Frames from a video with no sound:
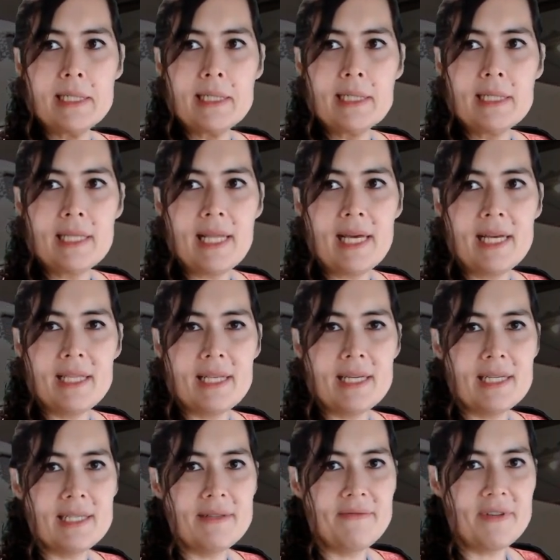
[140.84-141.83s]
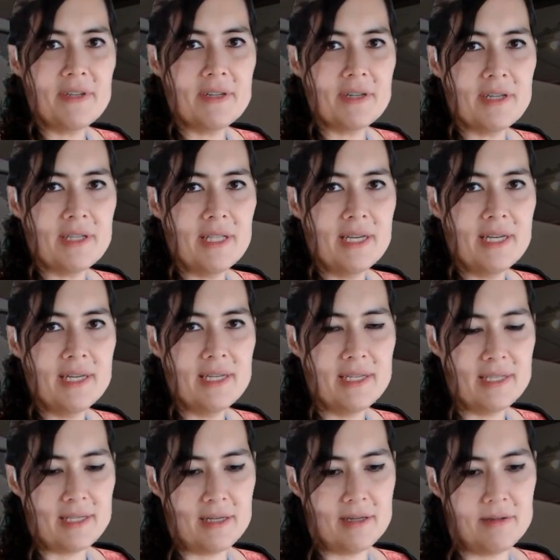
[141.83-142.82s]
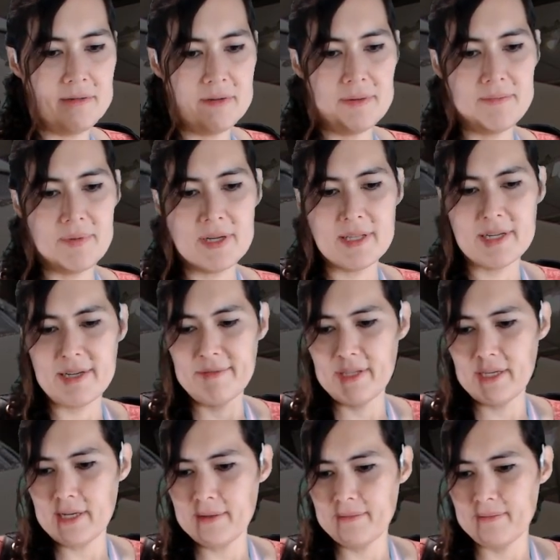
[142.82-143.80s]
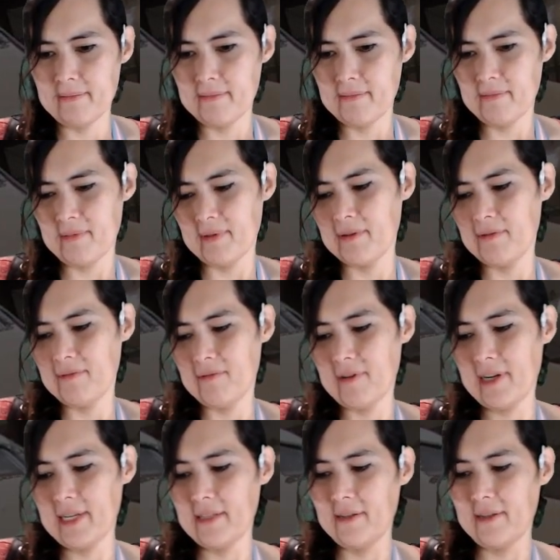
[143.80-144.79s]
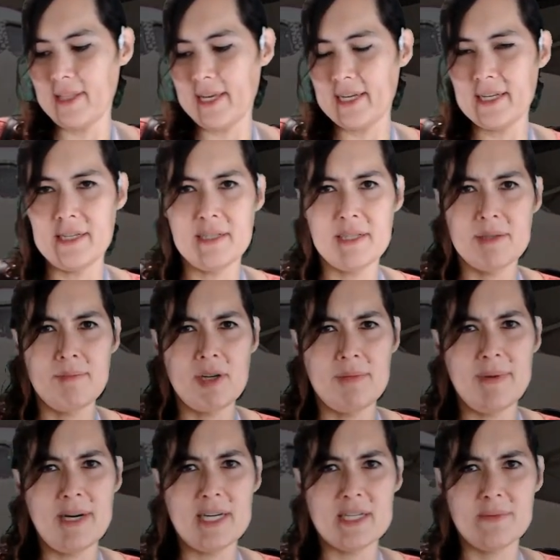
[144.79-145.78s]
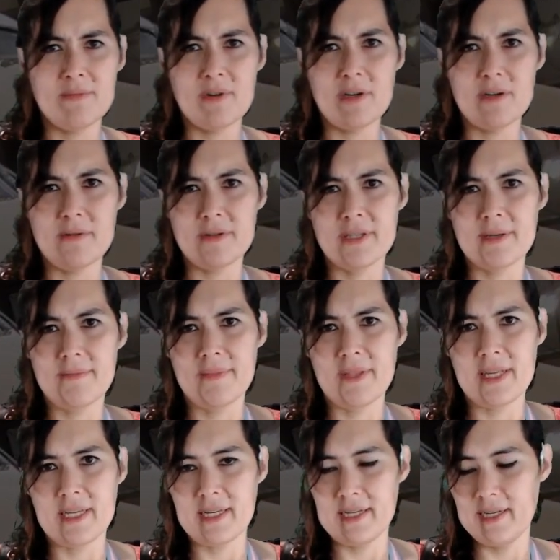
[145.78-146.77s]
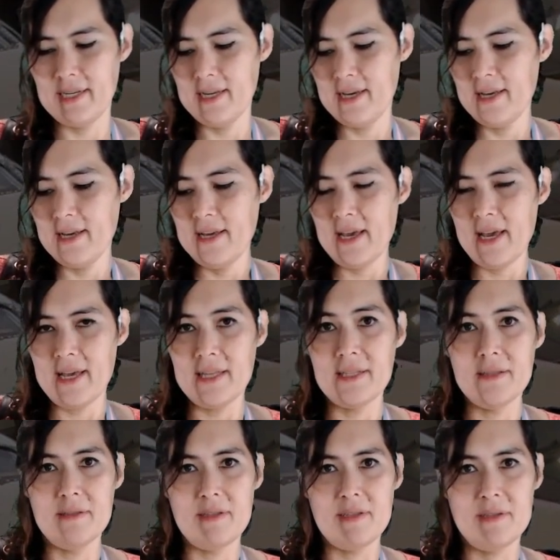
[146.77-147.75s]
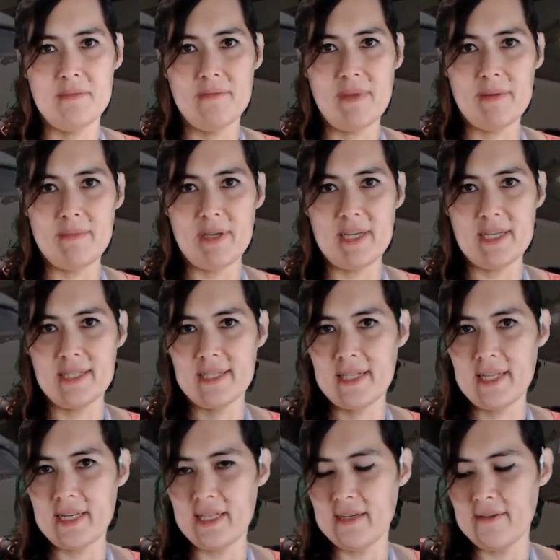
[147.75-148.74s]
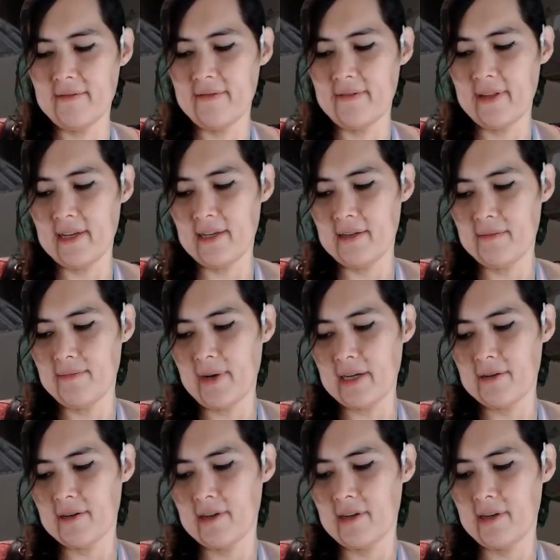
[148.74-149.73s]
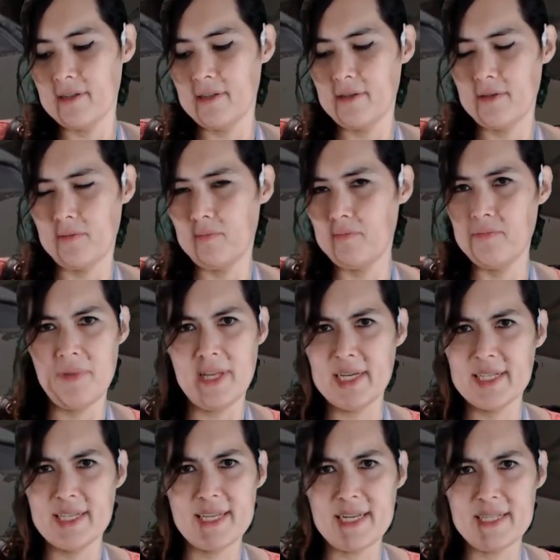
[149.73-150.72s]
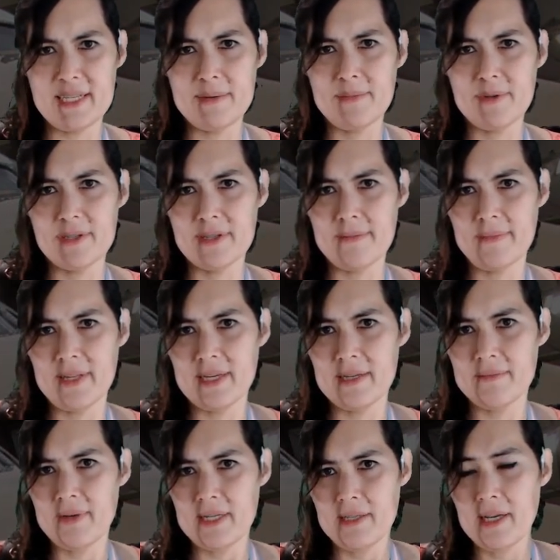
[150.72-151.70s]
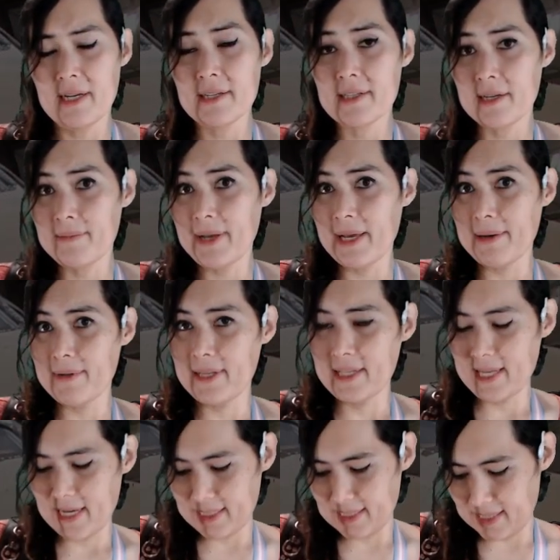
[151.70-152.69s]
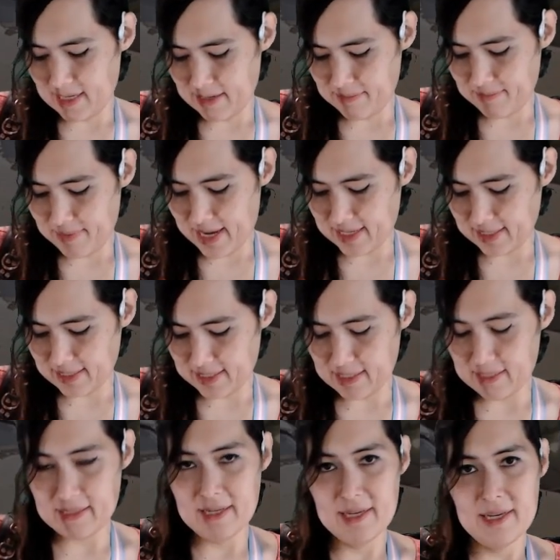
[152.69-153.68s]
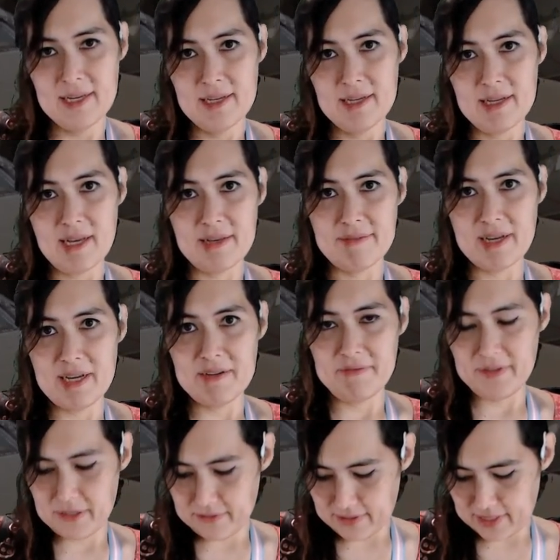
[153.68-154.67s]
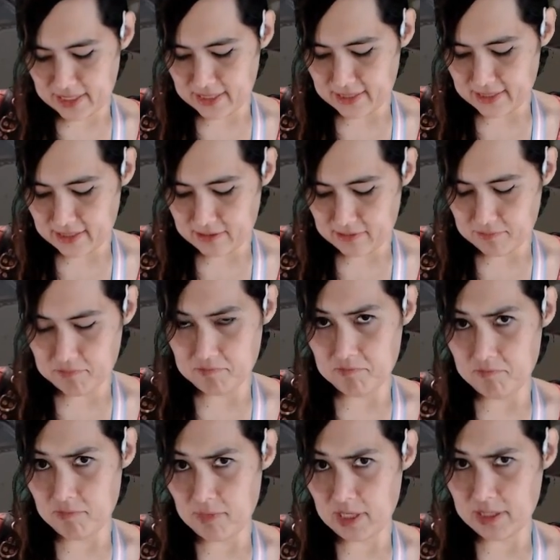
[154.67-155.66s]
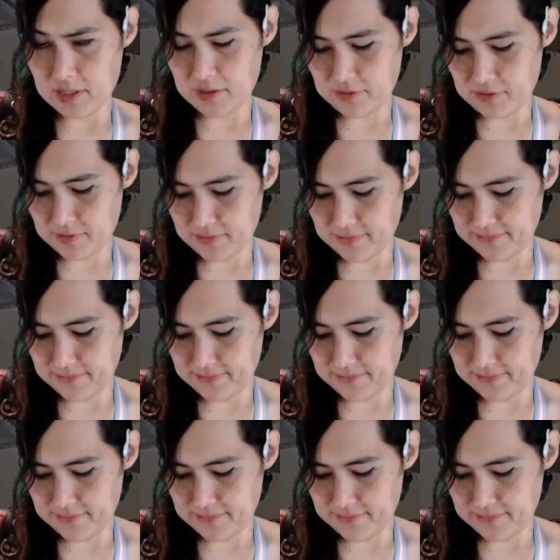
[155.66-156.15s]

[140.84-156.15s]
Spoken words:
that doesn't feel good. So I'm probably going to upgrade to like a small box pro or something, and maybe instead of microcards, next size up or something. But I'll still be able to test it at PAX, and I've got a few of these, so that's cool.